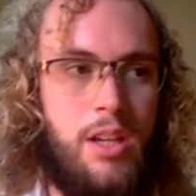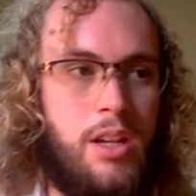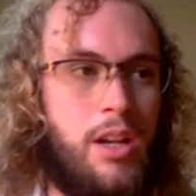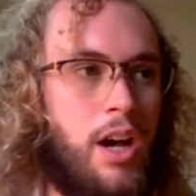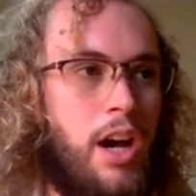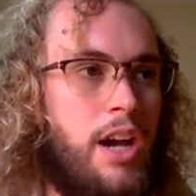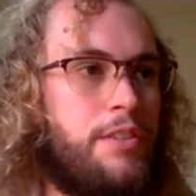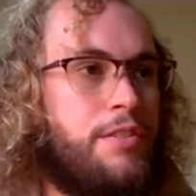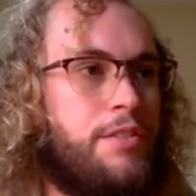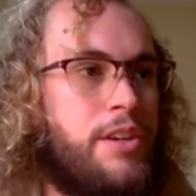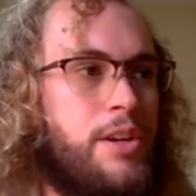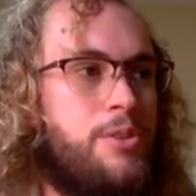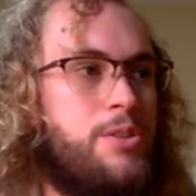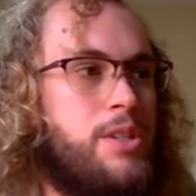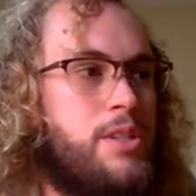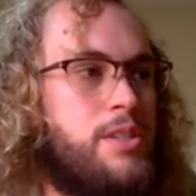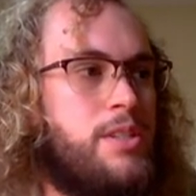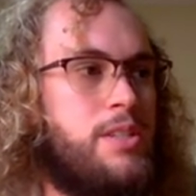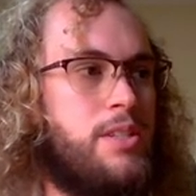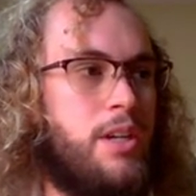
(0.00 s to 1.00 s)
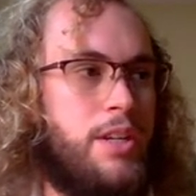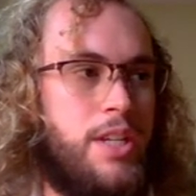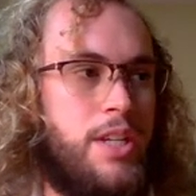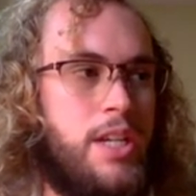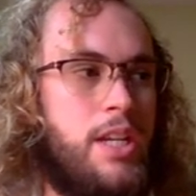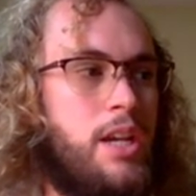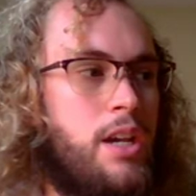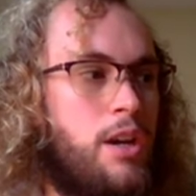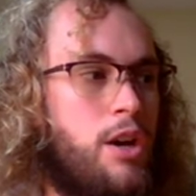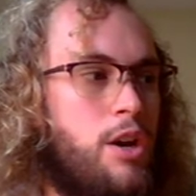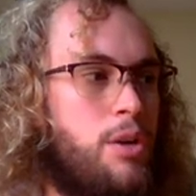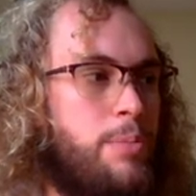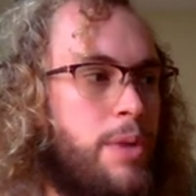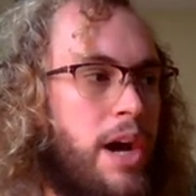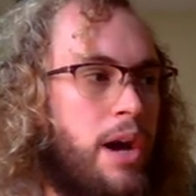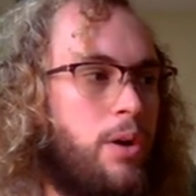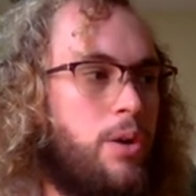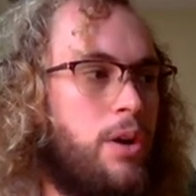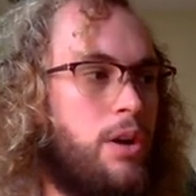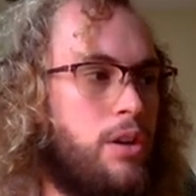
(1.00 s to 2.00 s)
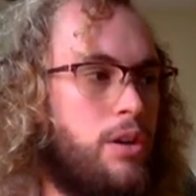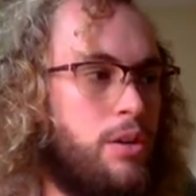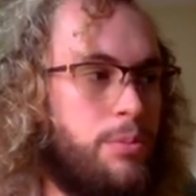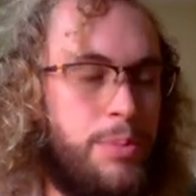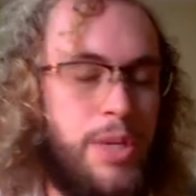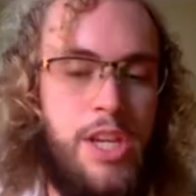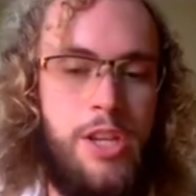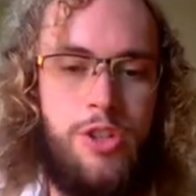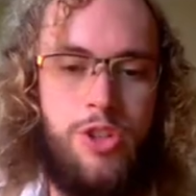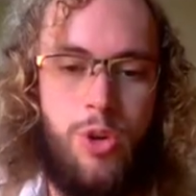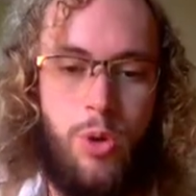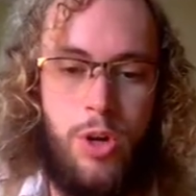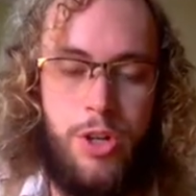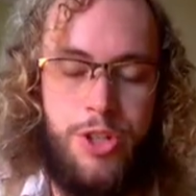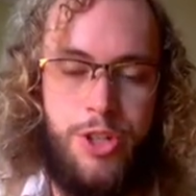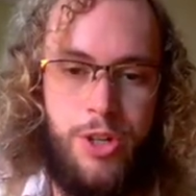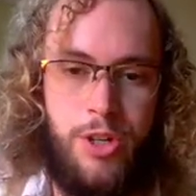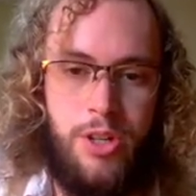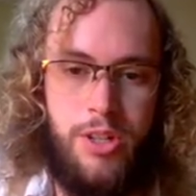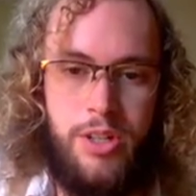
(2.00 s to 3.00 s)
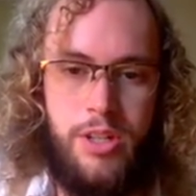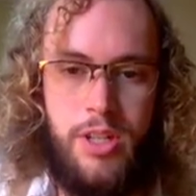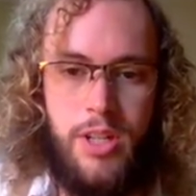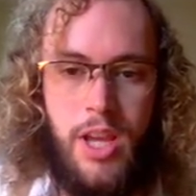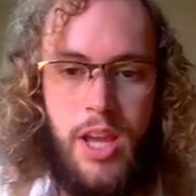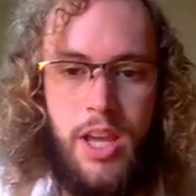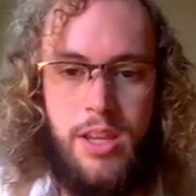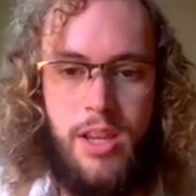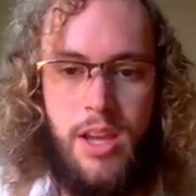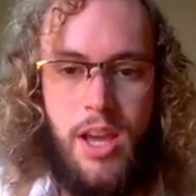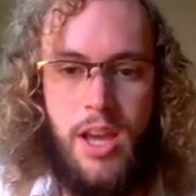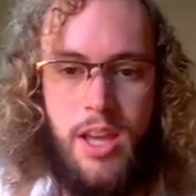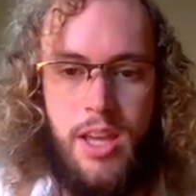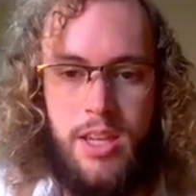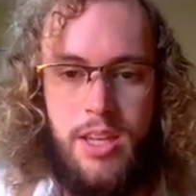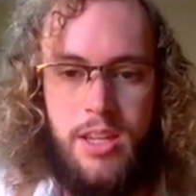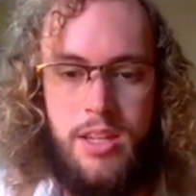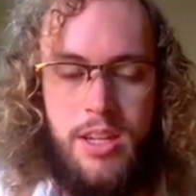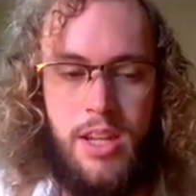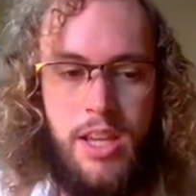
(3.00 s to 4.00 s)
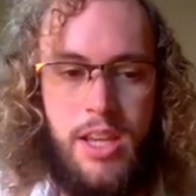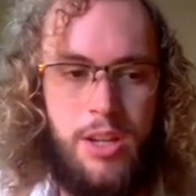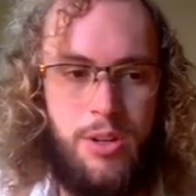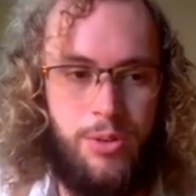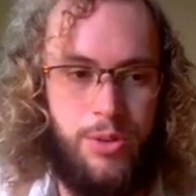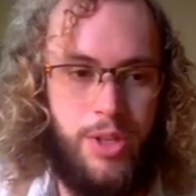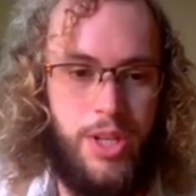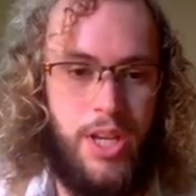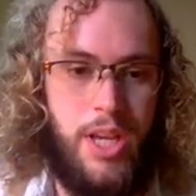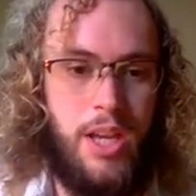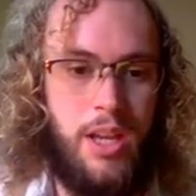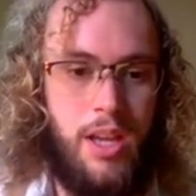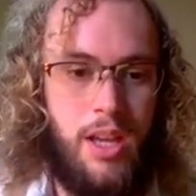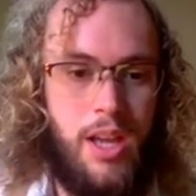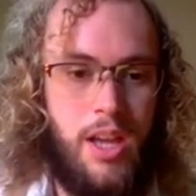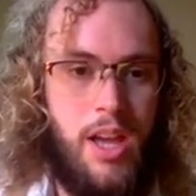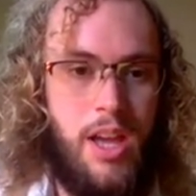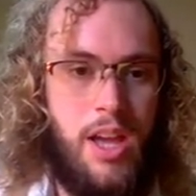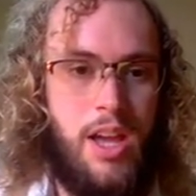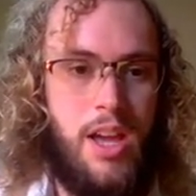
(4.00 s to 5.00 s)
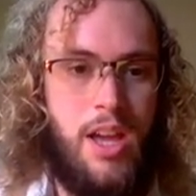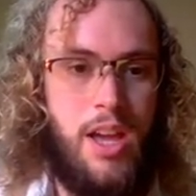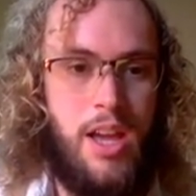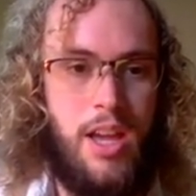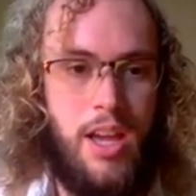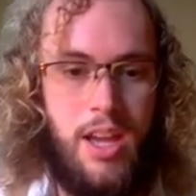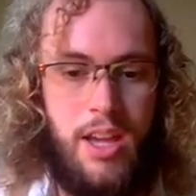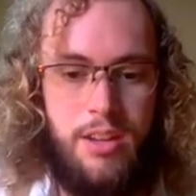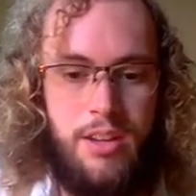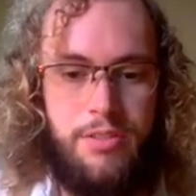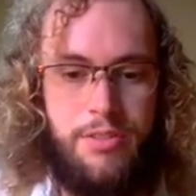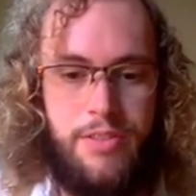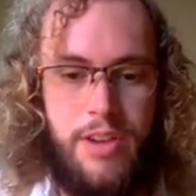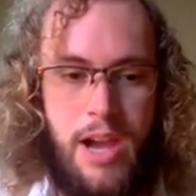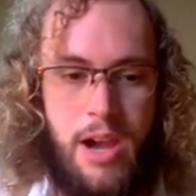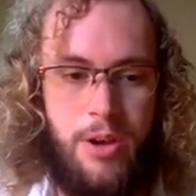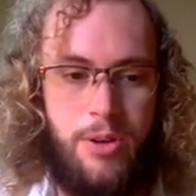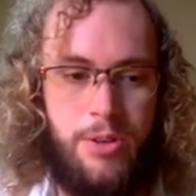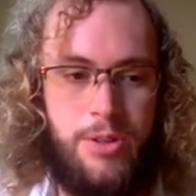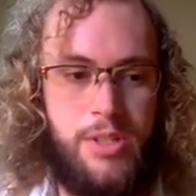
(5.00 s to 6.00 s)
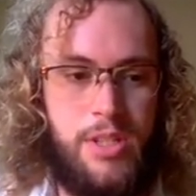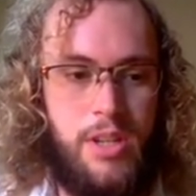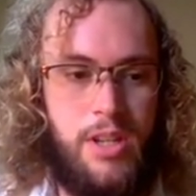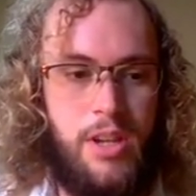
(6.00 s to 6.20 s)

I found a study about peach orchard in Italy and found